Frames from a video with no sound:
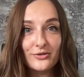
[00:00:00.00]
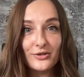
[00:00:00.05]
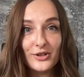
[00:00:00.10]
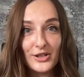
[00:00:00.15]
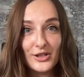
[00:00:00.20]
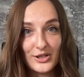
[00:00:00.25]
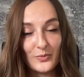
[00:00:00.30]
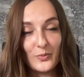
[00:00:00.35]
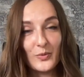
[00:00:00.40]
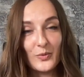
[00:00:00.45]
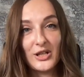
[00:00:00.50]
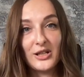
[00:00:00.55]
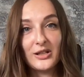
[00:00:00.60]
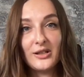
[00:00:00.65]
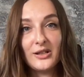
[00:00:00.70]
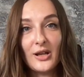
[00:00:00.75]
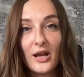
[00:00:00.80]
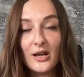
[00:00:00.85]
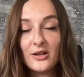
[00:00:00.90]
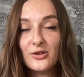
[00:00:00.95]
its
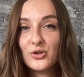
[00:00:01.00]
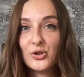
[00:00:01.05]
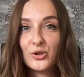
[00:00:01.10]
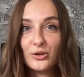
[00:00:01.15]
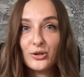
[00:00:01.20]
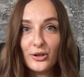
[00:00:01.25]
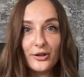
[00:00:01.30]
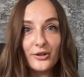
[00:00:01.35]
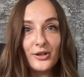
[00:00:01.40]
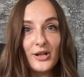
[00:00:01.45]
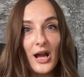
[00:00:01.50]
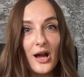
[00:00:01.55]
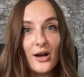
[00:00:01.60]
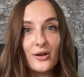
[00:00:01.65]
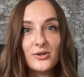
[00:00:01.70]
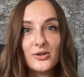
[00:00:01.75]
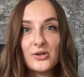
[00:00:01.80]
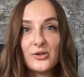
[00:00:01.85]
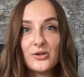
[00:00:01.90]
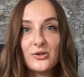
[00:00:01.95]
meaning, and to learn how
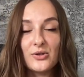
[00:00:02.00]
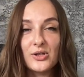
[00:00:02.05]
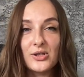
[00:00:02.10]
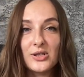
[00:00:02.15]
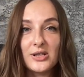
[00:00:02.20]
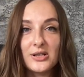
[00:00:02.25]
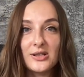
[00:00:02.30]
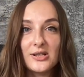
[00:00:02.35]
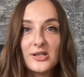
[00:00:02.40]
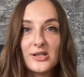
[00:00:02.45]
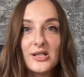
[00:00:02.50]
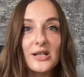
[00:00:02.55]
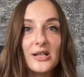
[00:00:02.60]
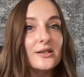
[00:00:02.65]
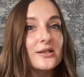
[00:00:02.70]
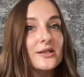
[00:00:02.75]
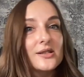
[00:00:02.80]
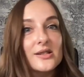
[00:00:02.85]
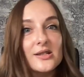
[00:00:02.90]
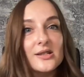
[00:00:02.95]
to use it in the
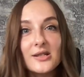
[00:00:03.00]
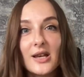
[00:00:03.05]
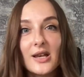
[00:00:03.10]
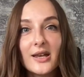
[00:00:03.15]
sentence.